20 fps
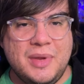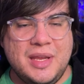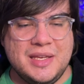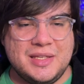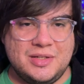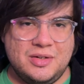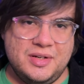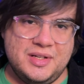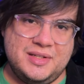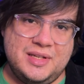
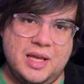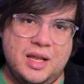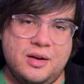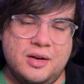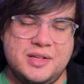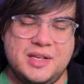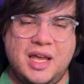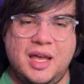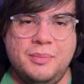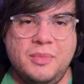Eastern
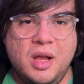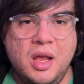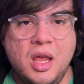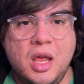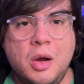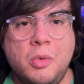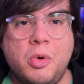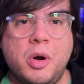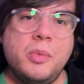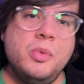Standard Time,
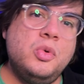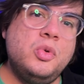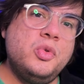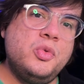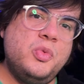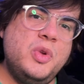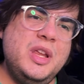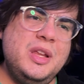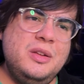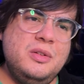where
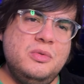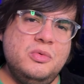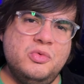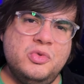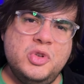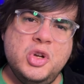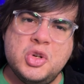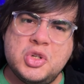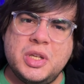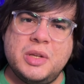we
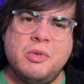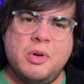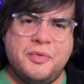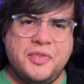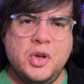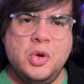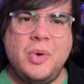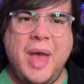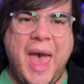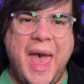usually
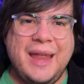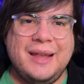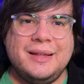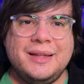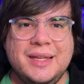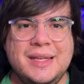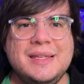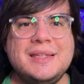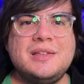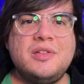review at
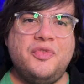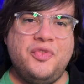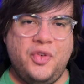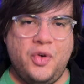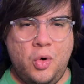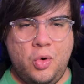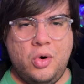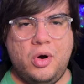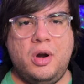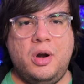least
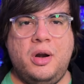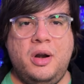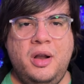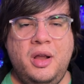4